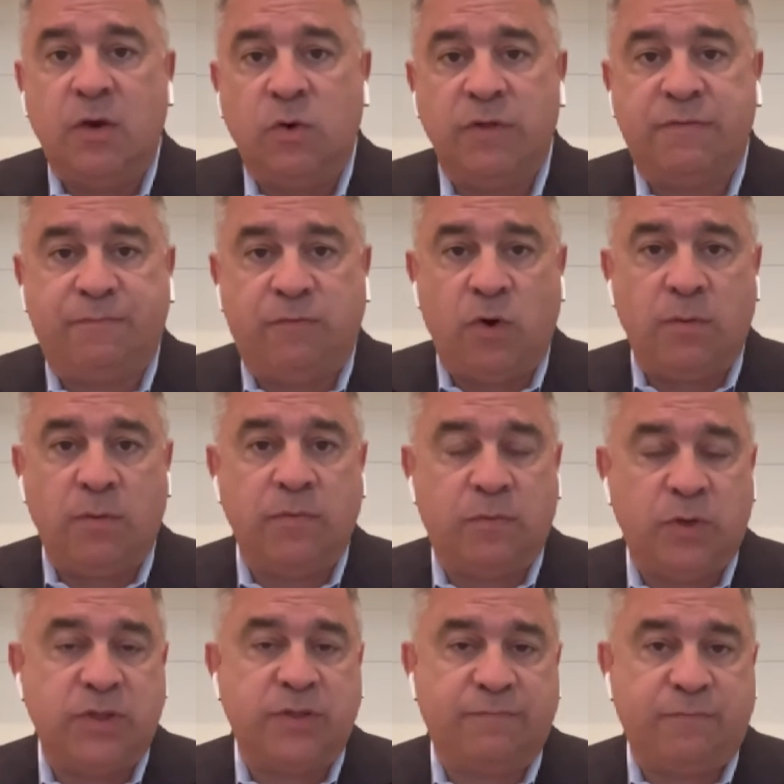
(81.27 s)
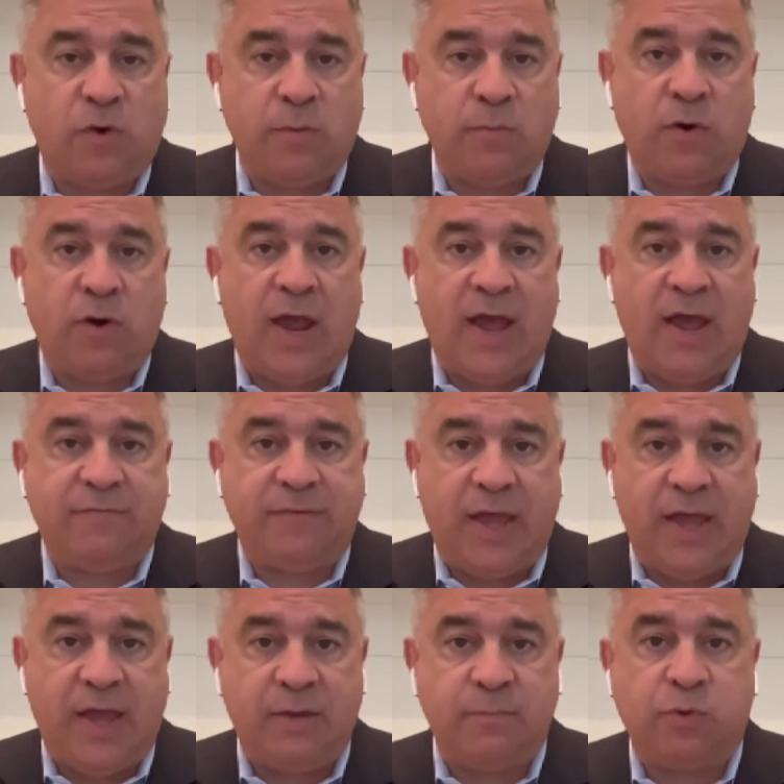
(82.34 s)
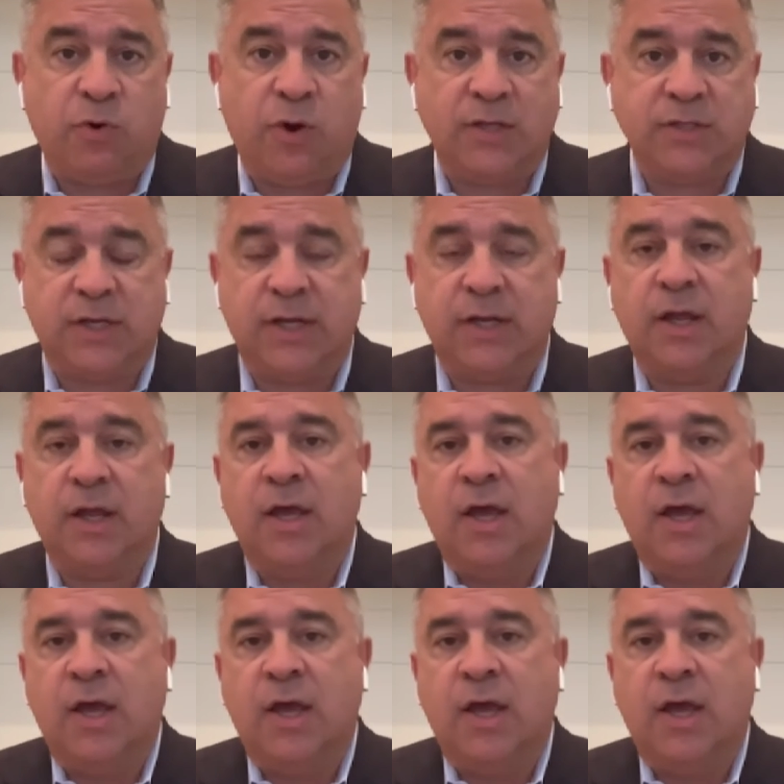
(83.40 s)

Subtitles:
with the former Afghan president,